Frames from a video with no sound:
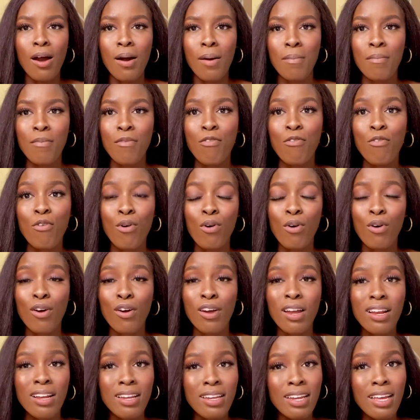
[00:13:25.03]
for
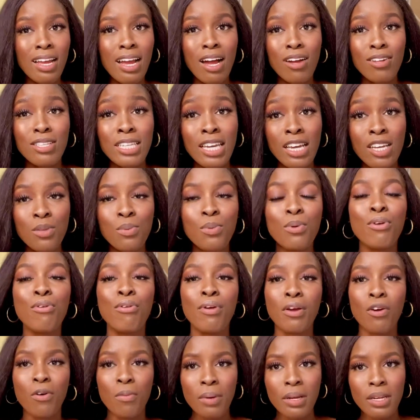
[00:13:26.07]
clinical textbook
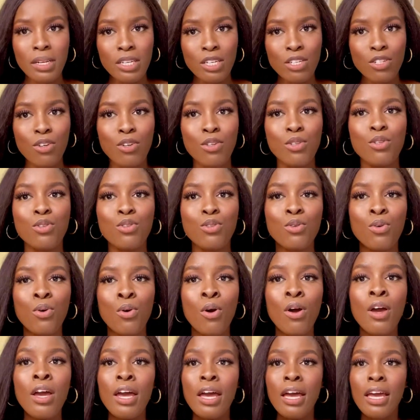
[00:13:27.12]
recommendations.
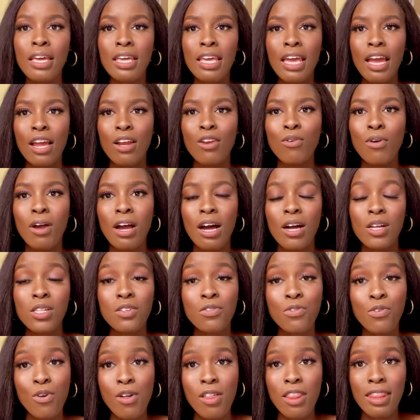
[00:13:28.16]
So yeah, look out
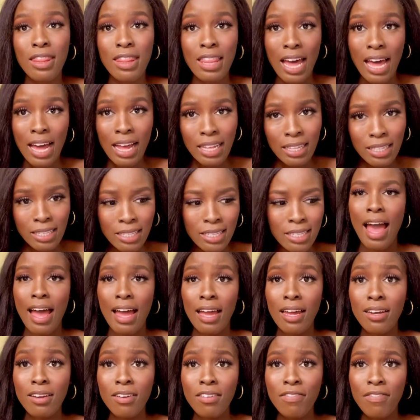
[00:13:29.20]
for that.
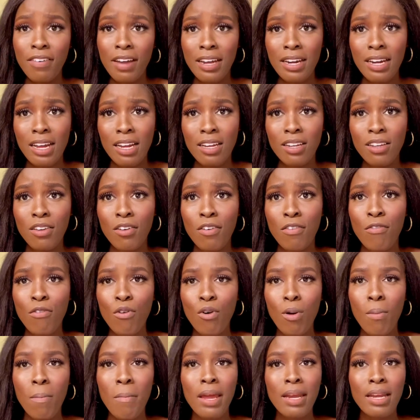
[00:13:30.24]
And finally,
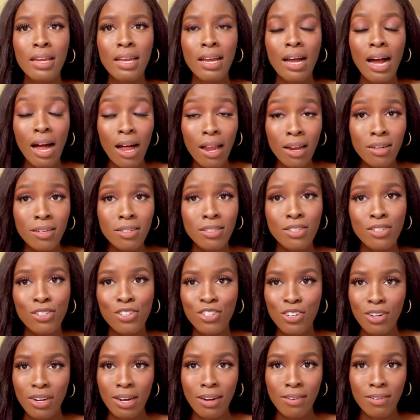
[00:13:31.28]
for medical
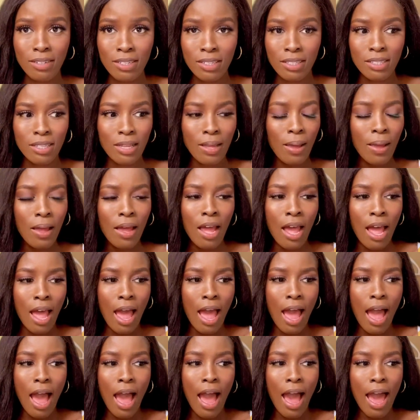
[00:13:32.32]
dictionaries,
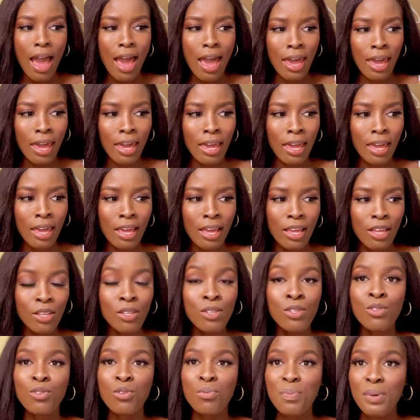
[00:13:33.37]
I
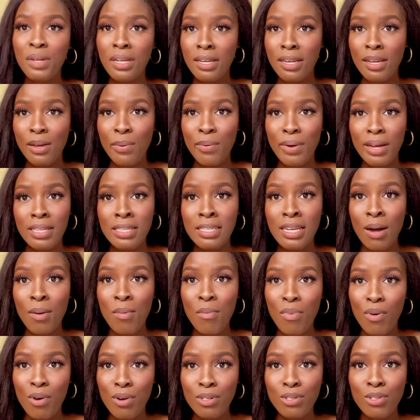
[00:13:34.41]
stupidly went and
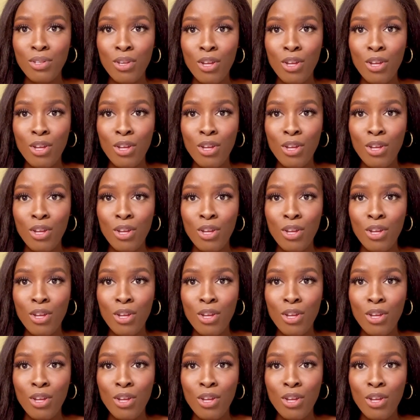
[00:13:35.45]
bought